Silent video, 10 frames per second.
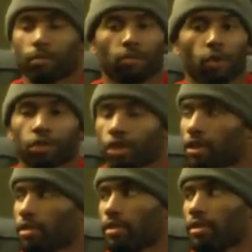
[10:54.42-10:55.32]
no
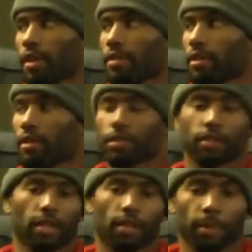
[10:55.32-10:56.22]
shirt, nothing,
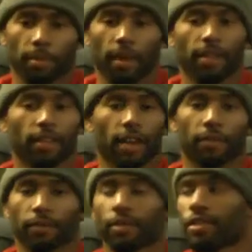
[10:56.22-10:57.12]
just telling people, hey, look
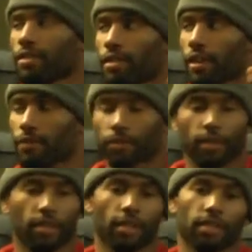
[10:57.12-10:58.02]
out for Rejects, look out for
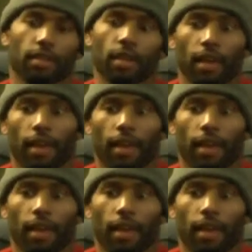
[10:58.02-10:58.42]
Rejects,